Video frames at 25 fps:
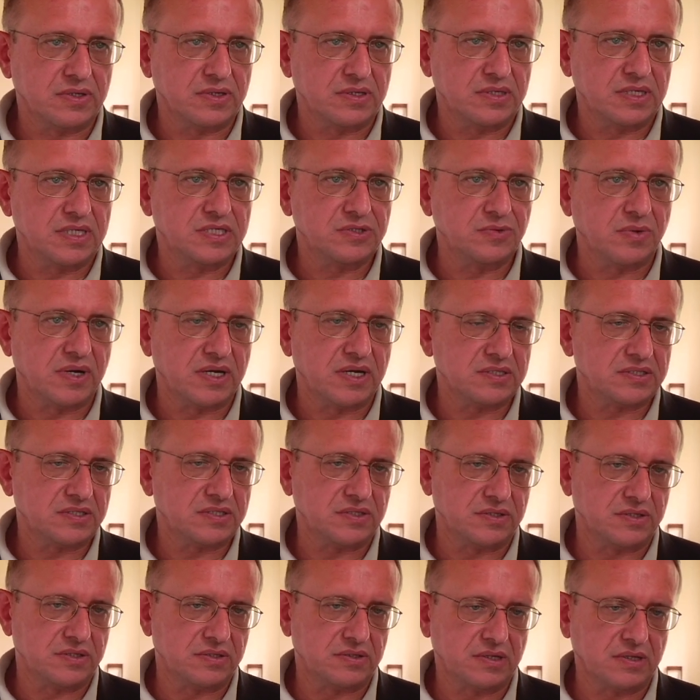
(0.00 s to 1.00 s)
these ones,
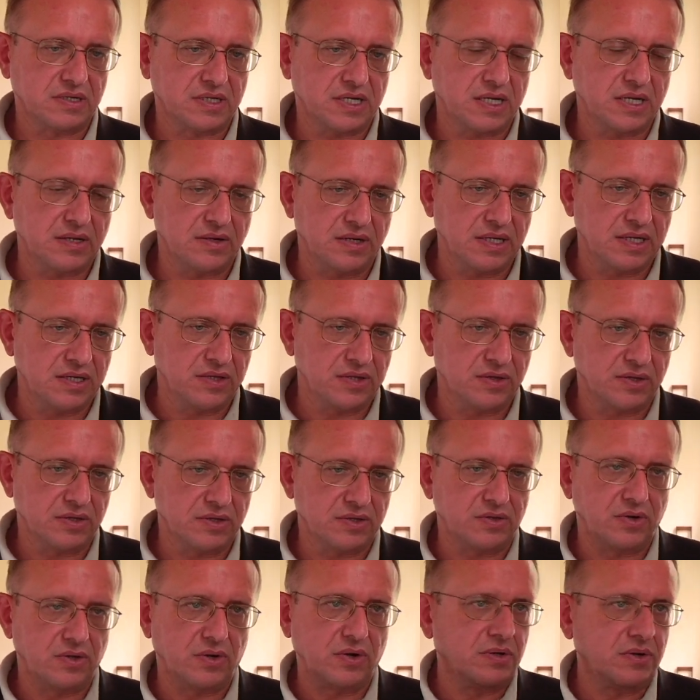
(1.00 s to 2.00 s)
clearly
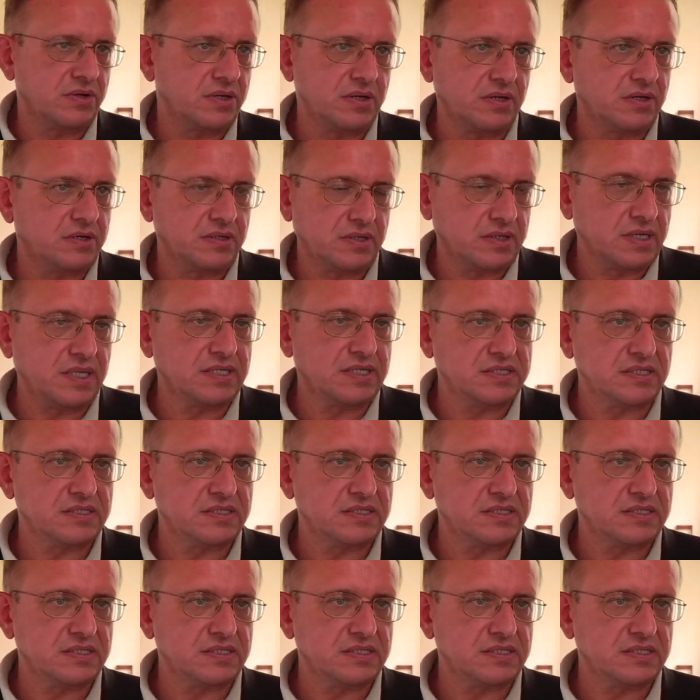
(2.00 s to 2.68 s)
the longer, as